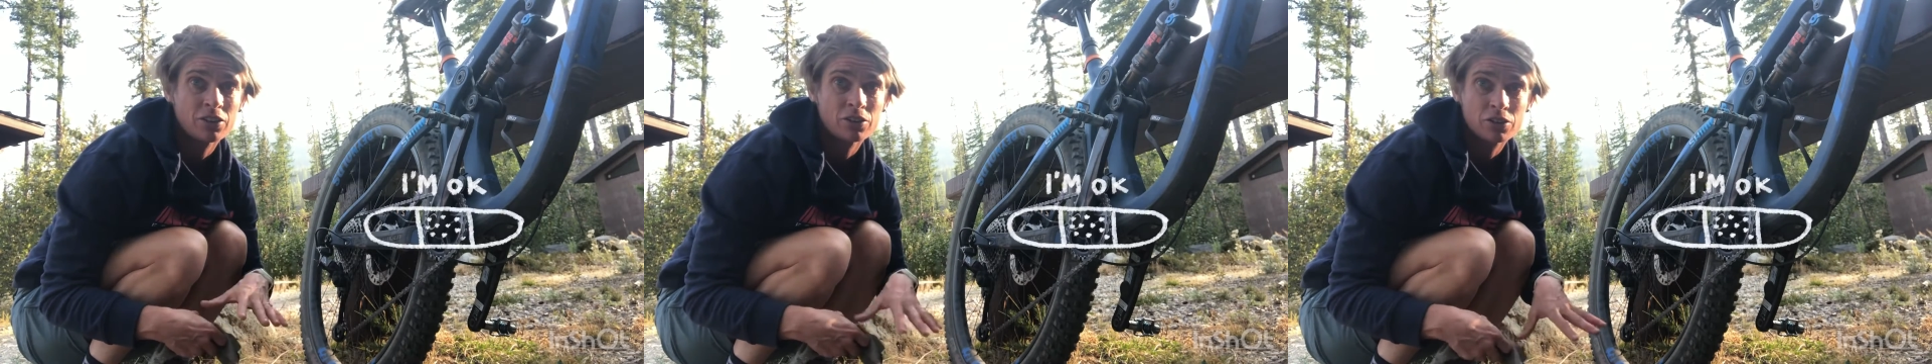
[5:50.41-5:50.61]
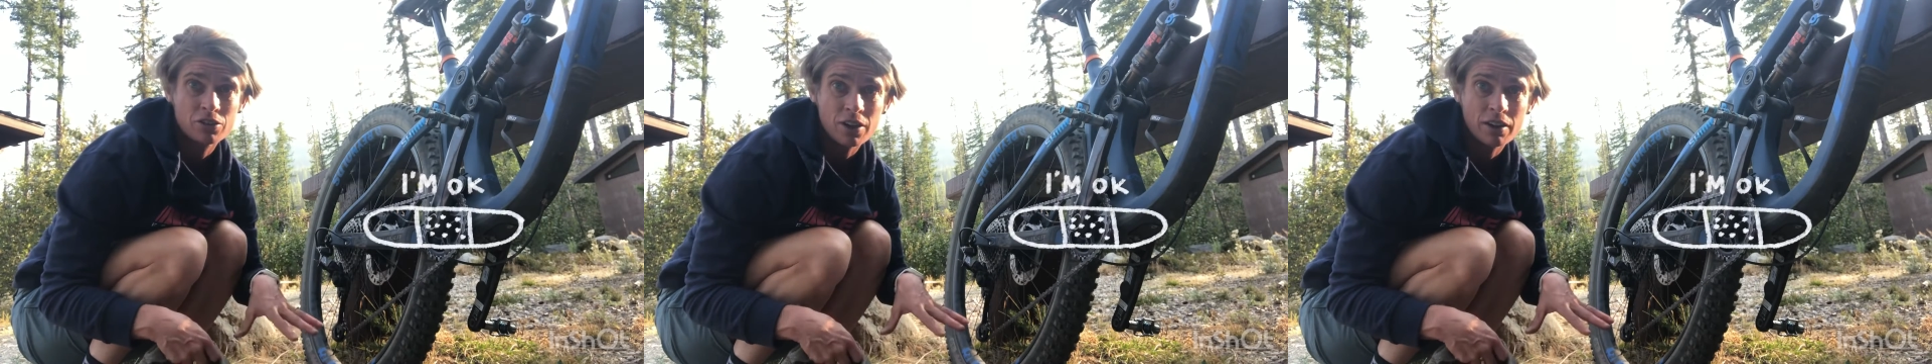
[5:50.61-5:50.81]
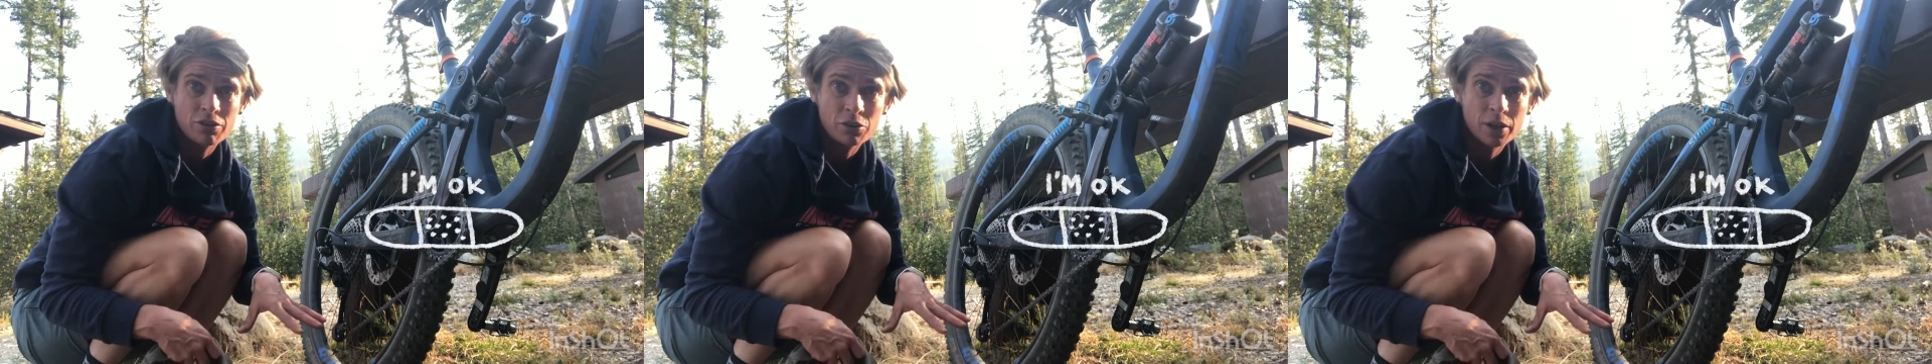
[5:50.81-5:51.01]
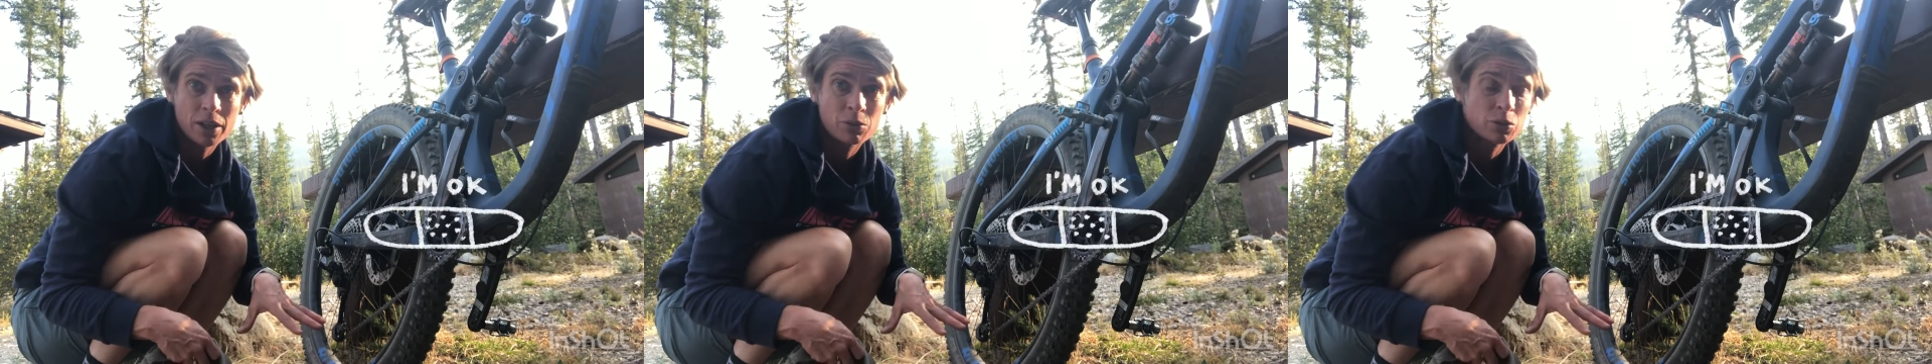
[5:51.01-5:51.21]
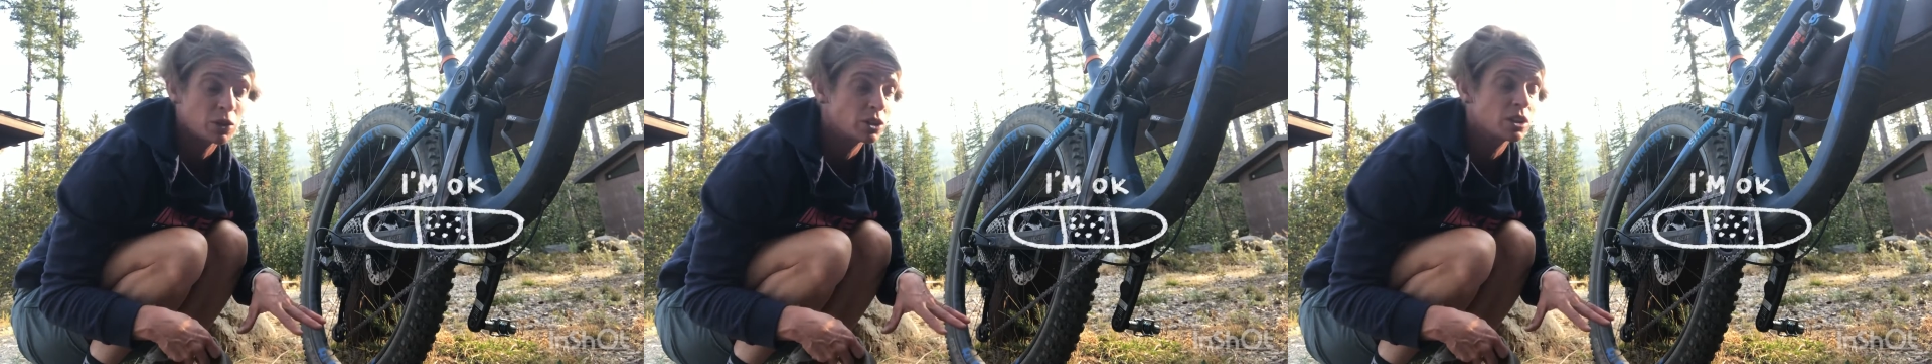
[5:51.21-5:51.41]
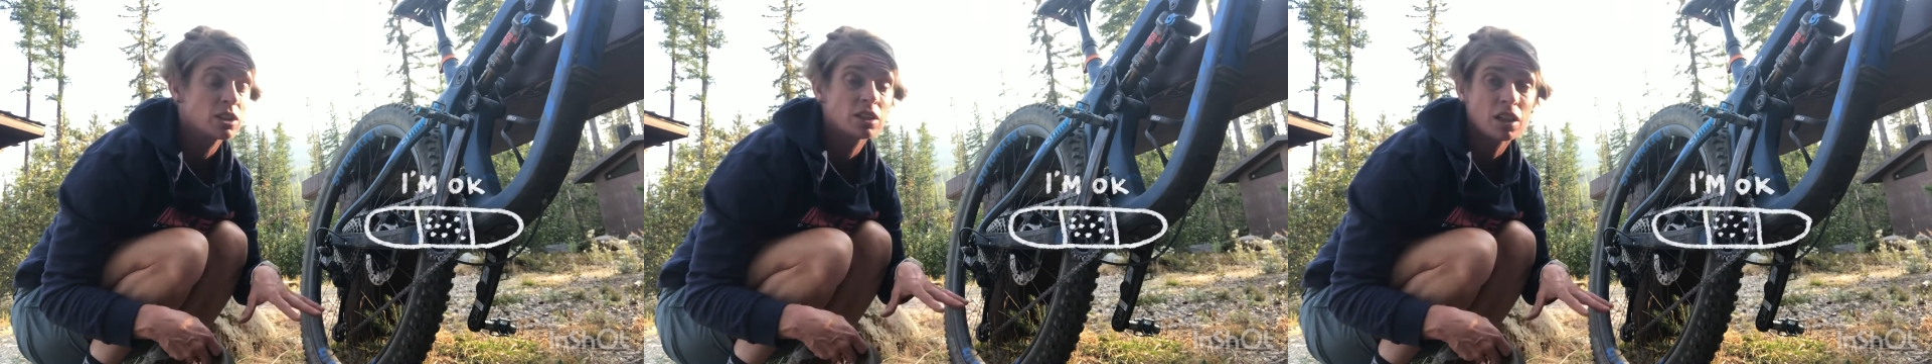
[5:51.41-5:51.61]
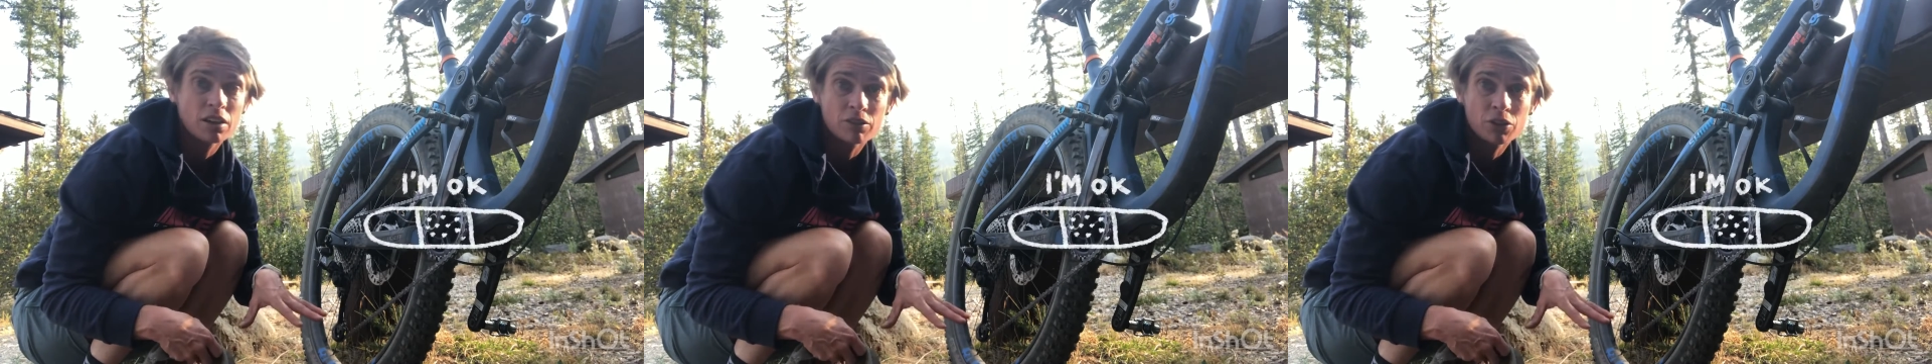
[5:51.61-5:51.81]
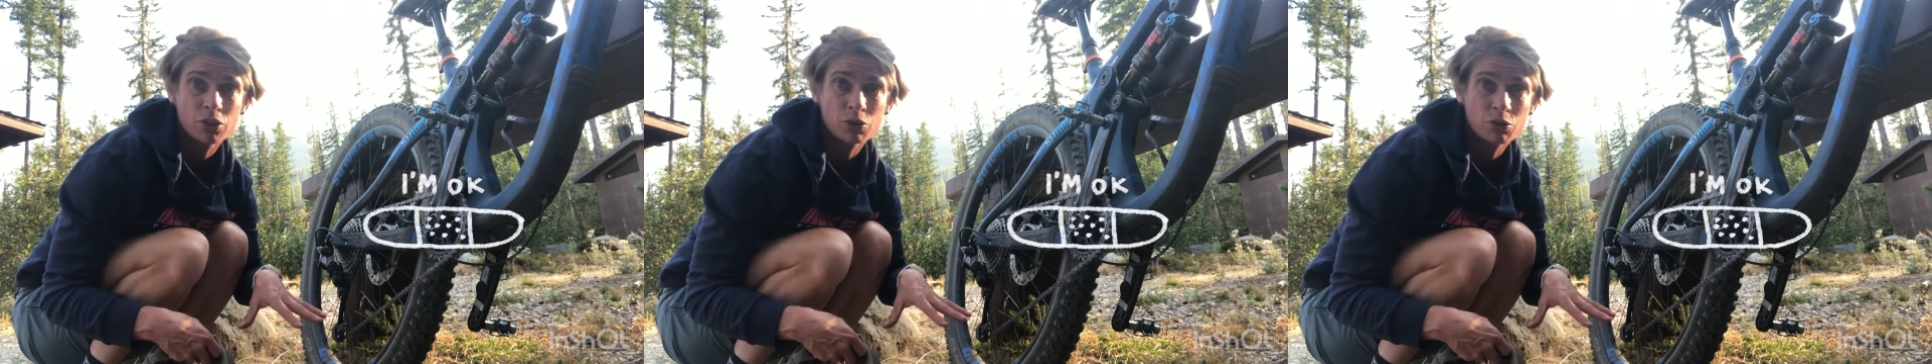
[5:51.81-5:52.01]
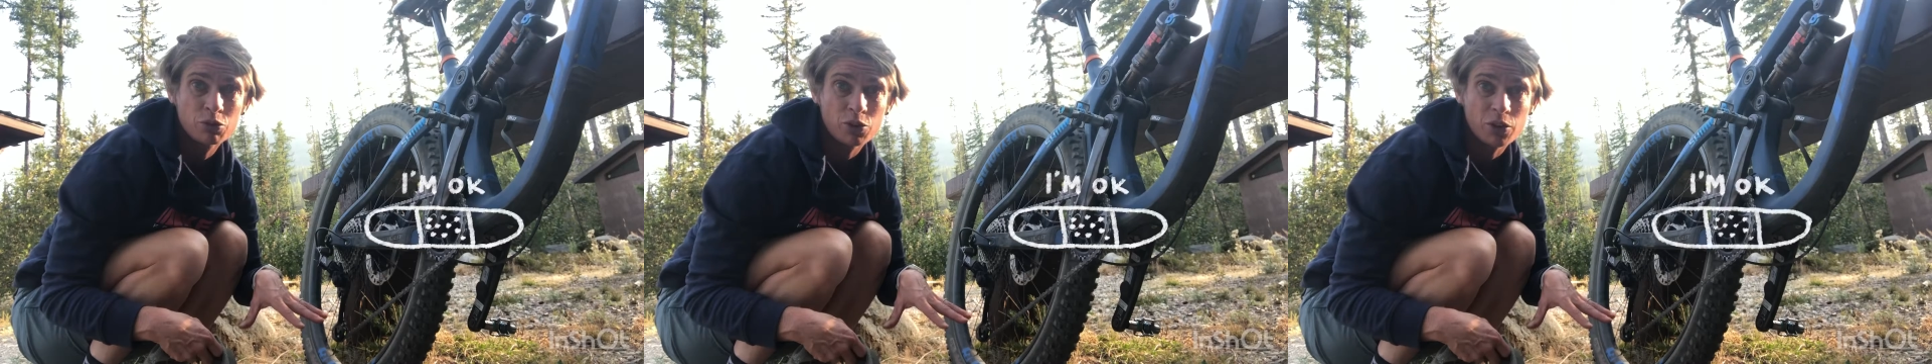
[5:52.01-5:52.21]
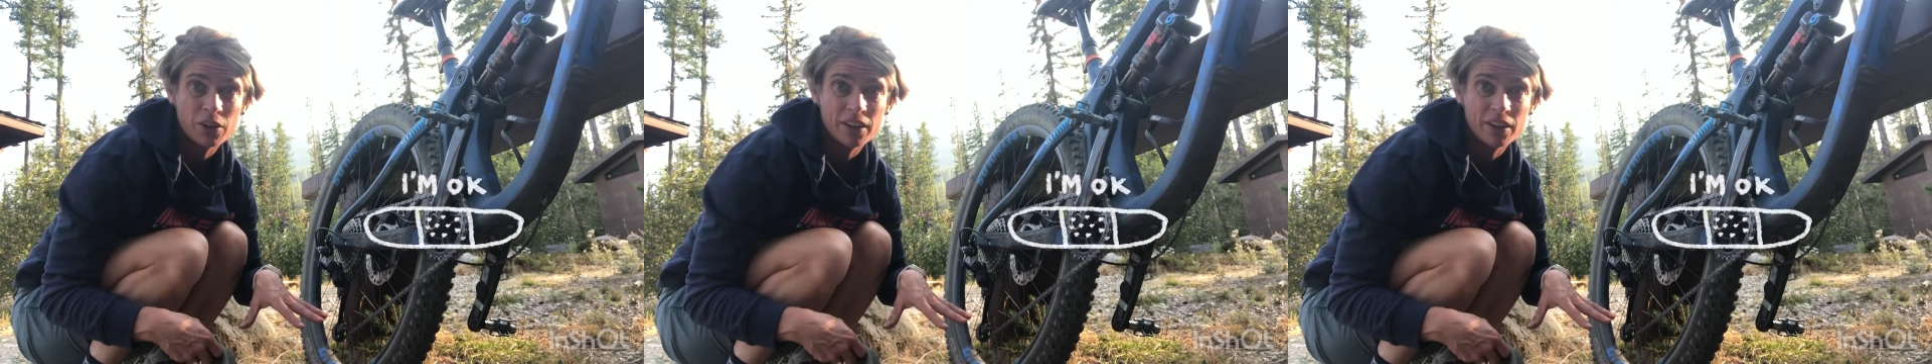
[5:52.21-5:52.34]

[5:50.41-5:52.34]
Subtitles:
Your drivetrain will love you for